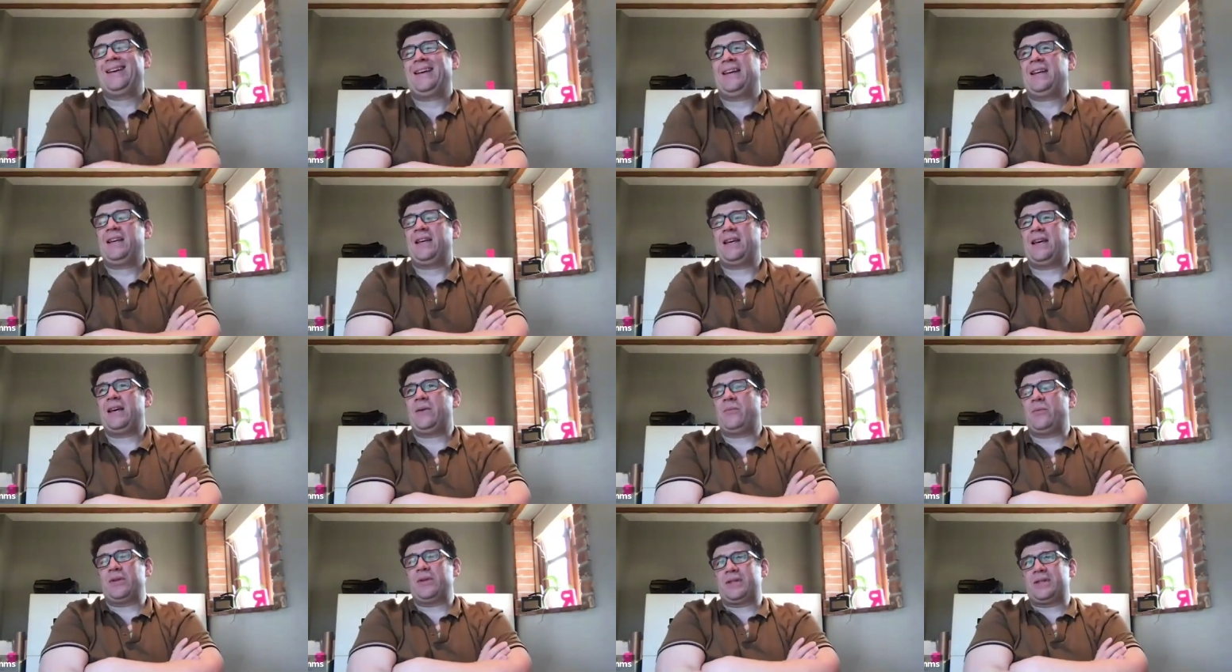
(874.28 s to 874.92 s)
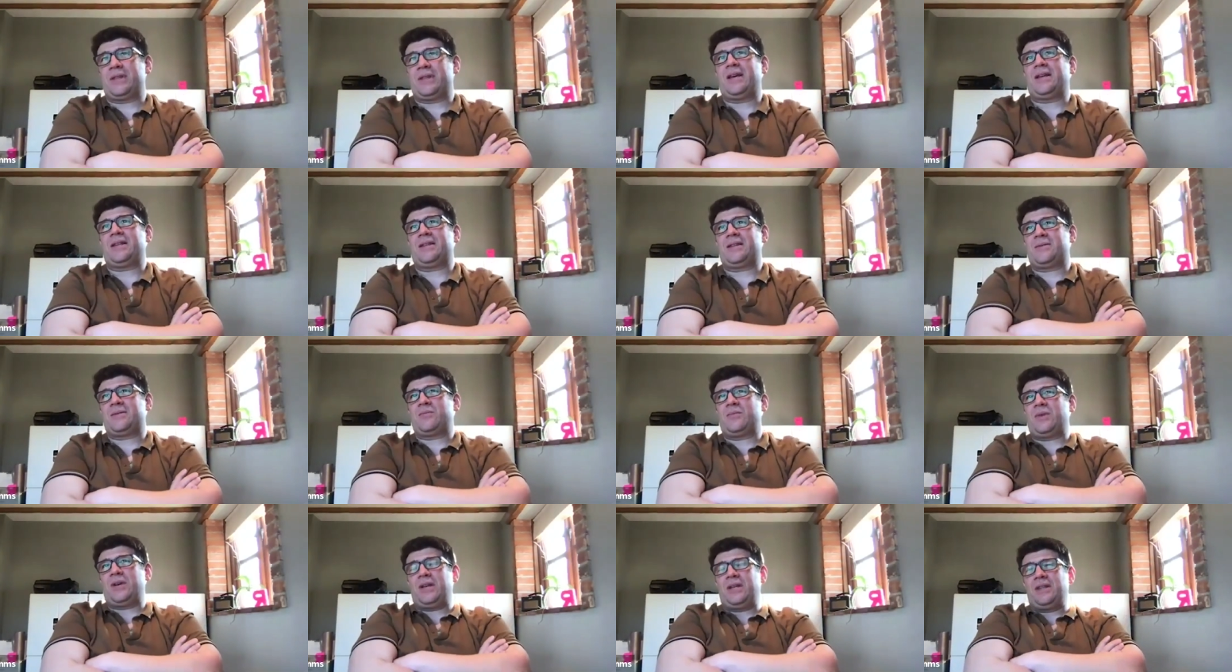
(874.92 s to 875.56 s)
Yeah, with the,
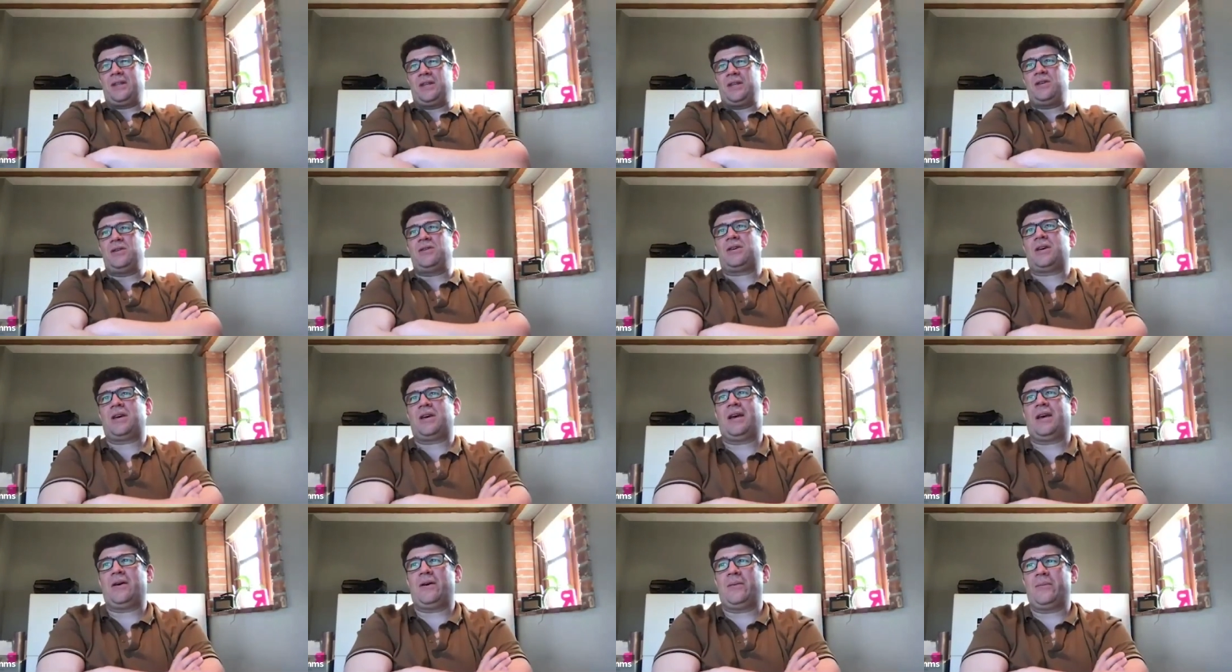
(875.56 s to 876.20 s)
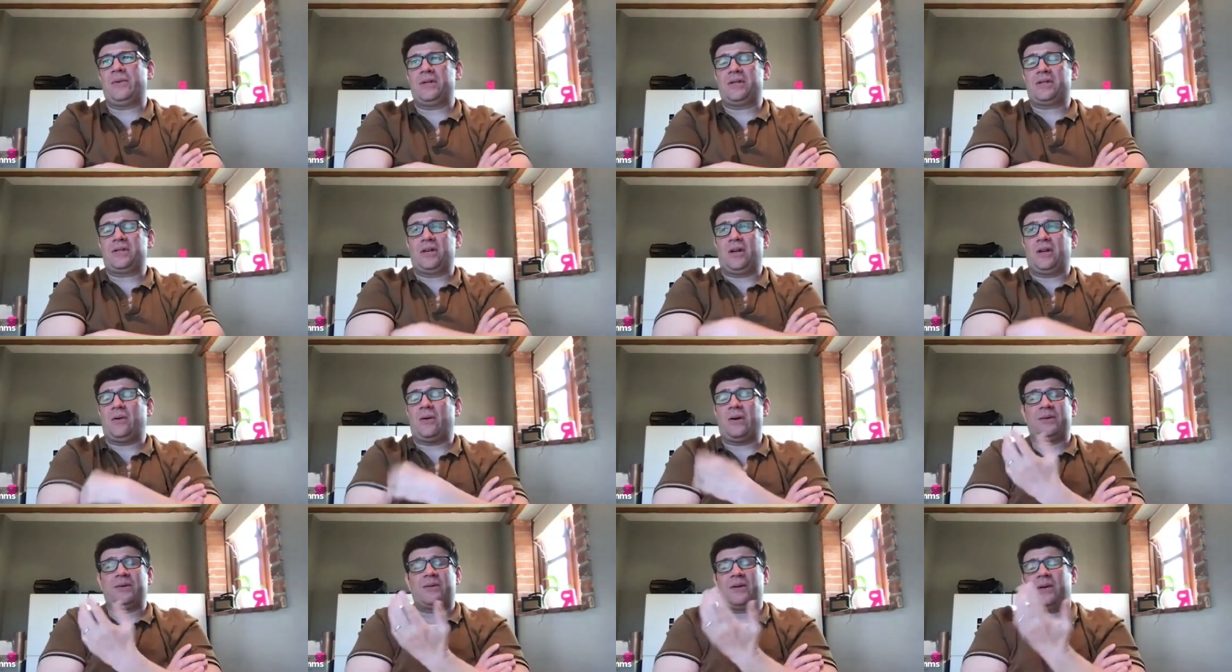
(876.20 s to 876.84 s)
in the UK, I mean, so
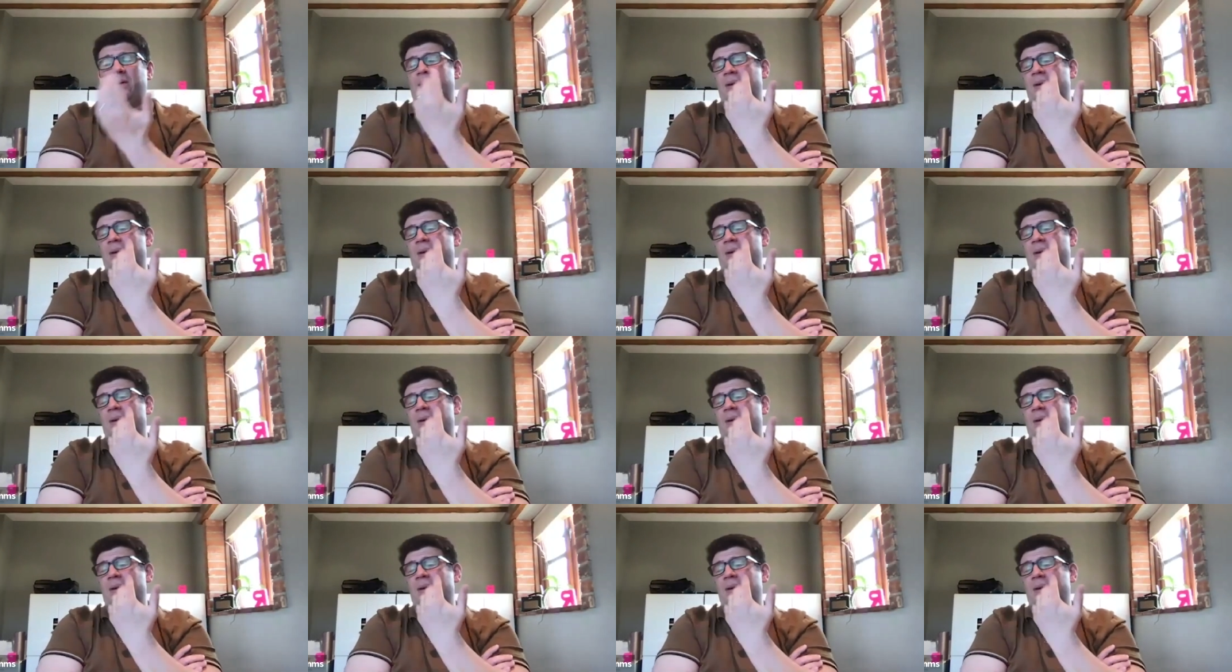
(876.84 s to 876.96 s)
I,